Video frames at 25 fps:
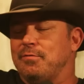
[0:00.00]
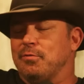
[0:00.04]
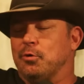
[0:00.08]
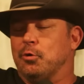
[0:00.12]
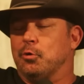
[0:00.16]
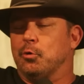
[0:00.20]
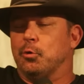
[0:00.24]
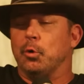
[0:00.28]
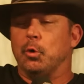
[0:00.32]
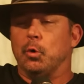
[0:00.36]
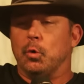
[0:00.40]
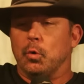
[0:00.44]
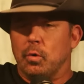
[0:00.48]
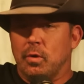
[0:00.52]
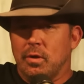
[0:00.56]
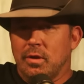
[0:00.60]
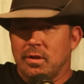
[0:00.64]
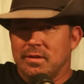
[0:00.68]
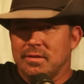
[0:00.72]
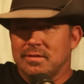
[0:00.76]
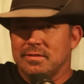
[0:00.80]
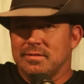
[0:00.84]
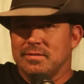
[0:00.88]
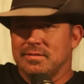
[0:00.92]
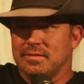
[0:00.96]
Have
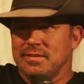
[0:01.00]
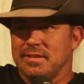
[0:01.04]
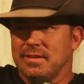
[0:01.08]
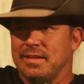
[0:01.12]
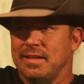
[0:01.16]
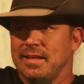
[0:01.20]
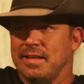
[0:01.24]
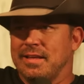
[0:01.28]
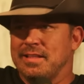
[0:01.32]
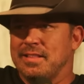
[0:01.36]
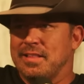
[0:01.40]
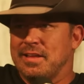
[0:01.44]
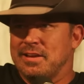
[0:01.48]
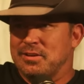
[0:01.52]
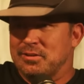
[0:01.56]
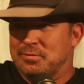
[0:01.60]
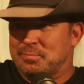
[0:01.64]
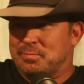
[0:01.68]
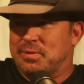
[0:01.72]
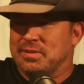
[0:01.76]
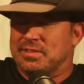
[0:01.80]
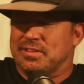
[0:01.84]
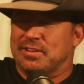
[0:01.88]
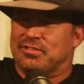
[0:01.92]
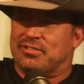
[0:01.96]
gruel. They
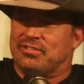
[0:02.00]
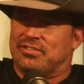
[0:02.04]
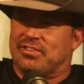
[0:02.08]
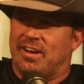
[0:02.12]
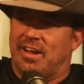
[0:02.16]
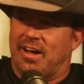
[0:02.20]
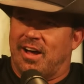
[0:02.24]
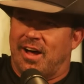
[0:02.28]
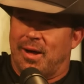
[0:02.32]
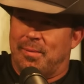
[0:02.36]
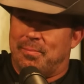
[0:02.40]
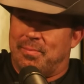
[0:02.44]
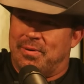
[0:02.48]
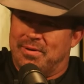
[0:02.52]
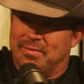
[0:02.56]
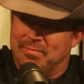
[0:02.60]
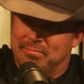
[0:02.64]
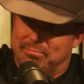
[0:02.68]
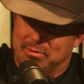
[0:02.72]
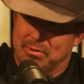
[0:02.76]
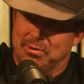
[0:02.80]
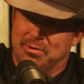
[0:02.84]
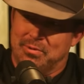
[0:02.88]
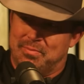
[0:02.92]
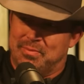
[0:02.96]
just put the slop,
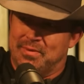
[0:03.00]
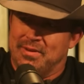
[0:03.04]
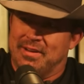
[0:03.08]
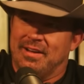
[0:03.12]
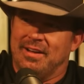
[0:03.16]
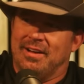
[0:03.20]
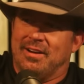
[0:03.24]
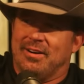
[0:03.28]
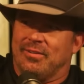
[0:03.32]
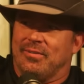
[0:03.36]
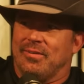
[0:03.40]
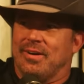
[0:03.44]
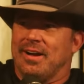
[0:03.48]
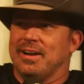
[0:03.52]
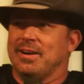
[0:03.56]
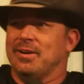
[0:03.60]
boop, right